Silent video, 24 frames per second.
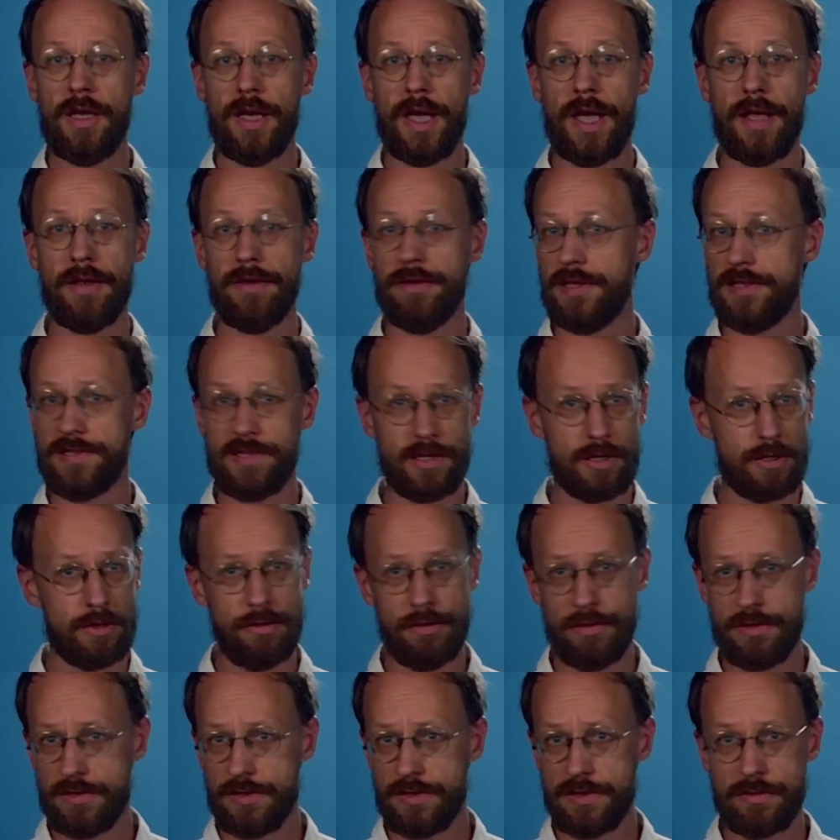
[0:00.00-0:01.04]
And this
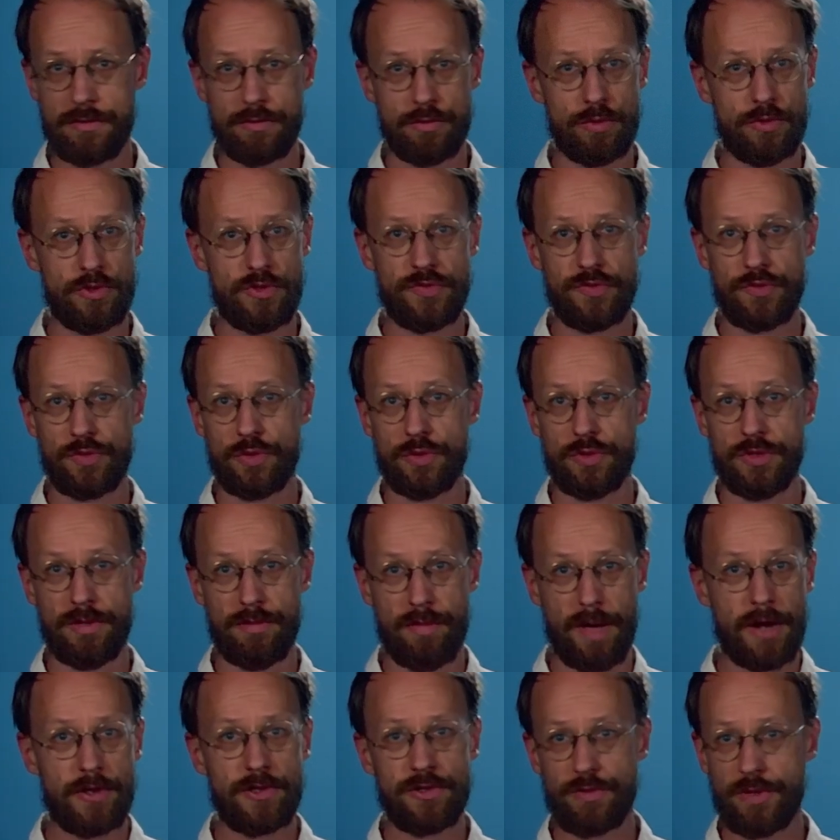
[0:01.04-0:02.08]
includes rules for the
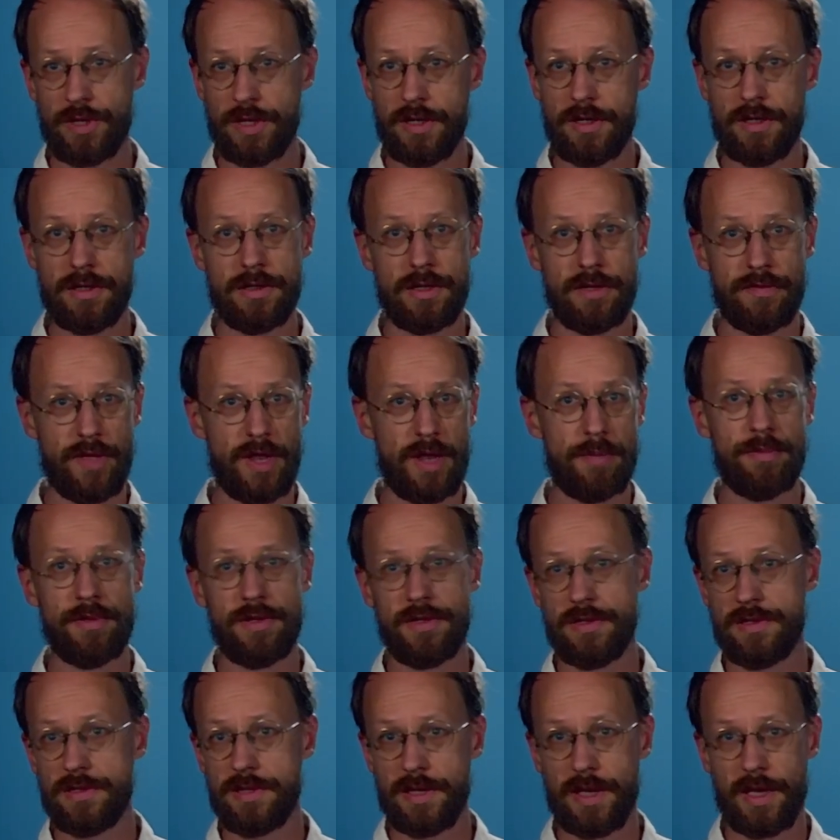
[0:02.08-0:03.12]
monitoring,
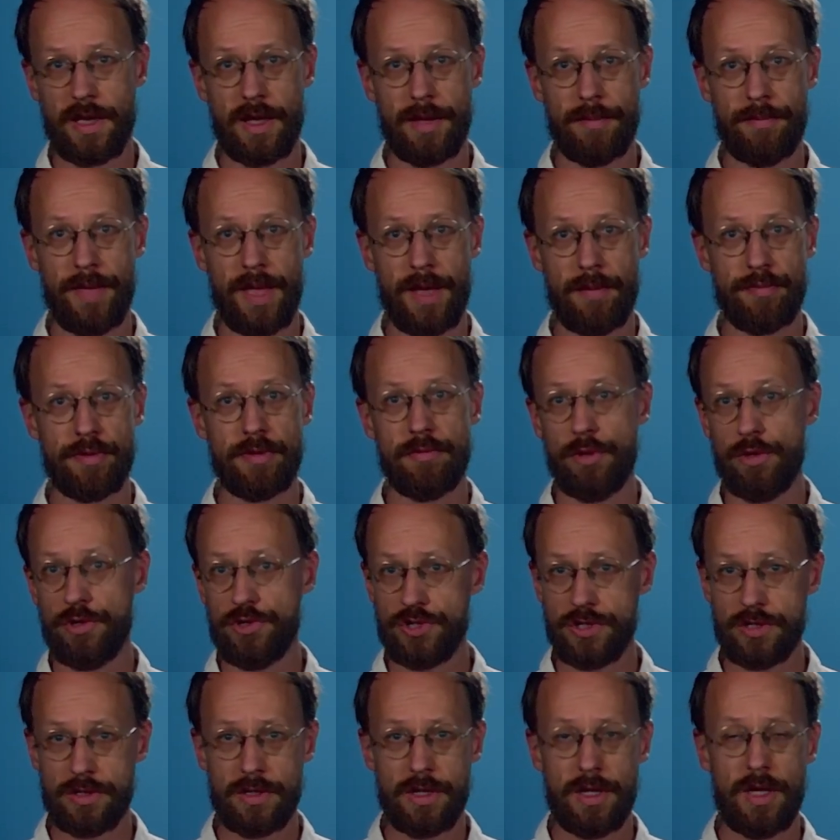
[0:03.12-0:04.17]
development, and
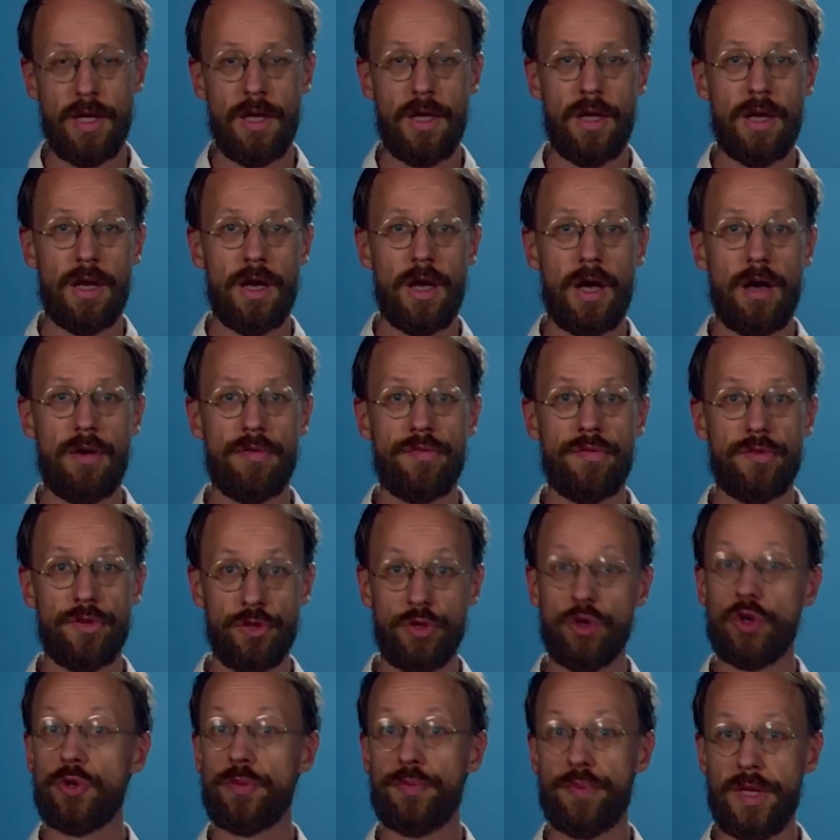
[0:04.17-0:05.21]
promotion of
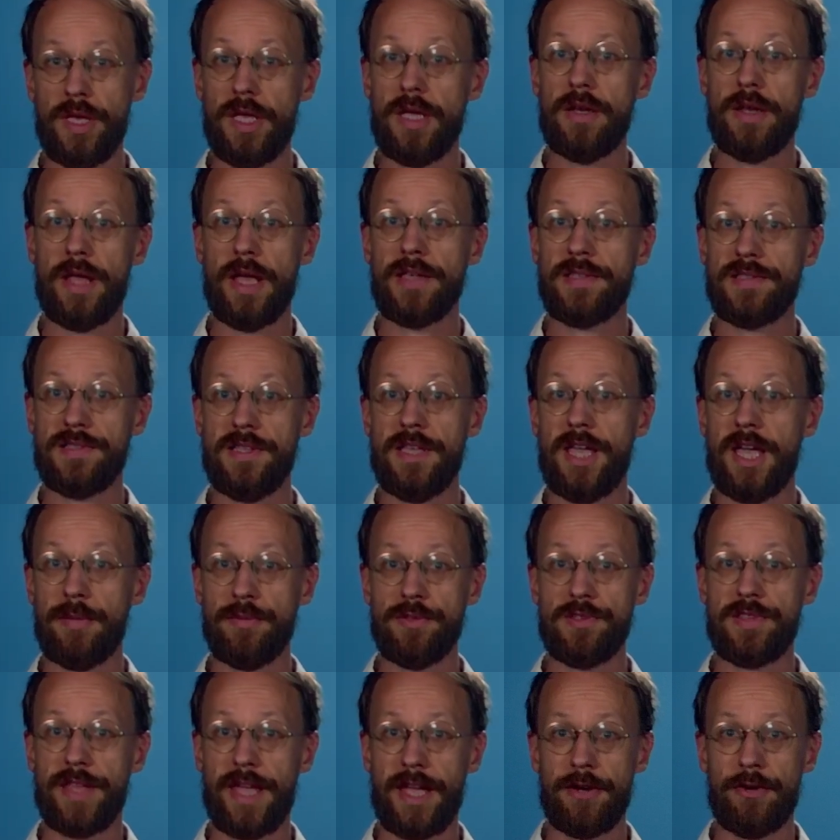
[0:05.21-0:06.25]
European
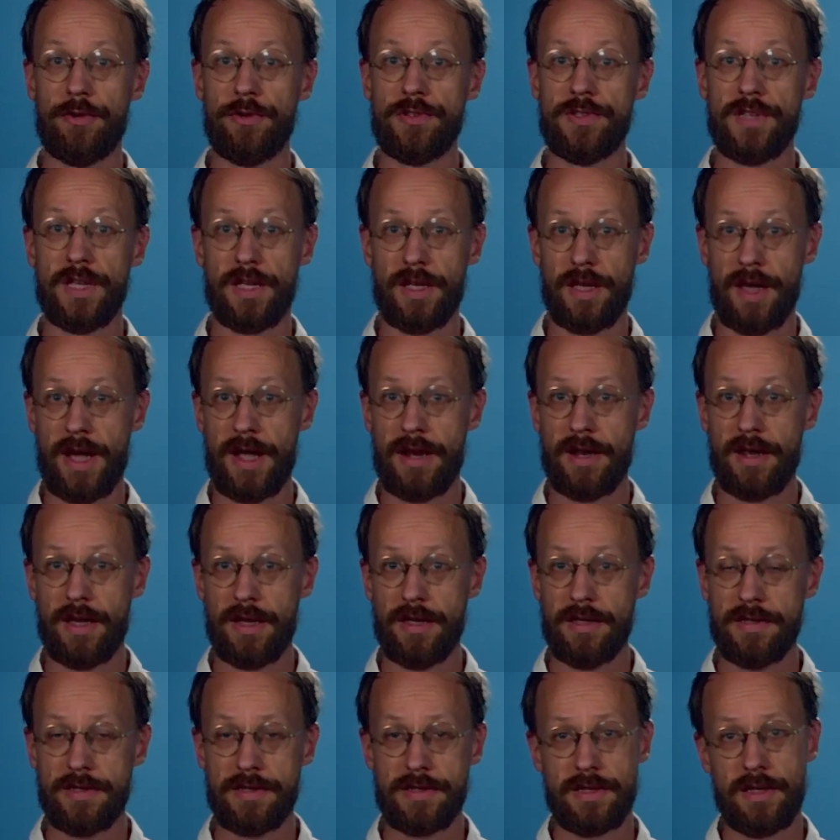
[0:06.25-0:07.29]
STM standards and
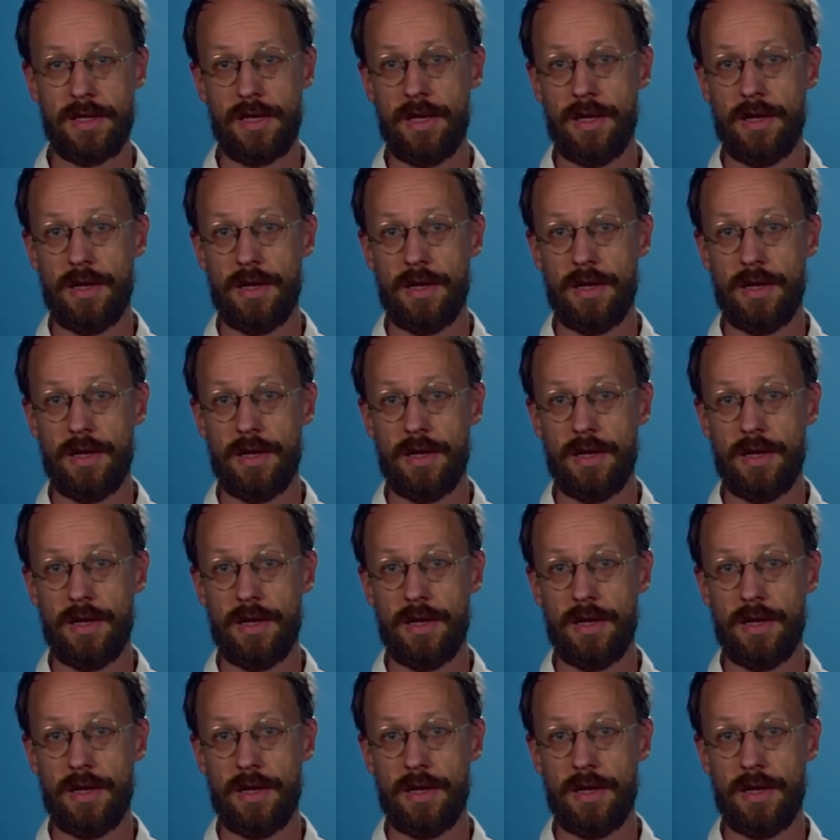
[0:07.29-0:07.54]
guidelines,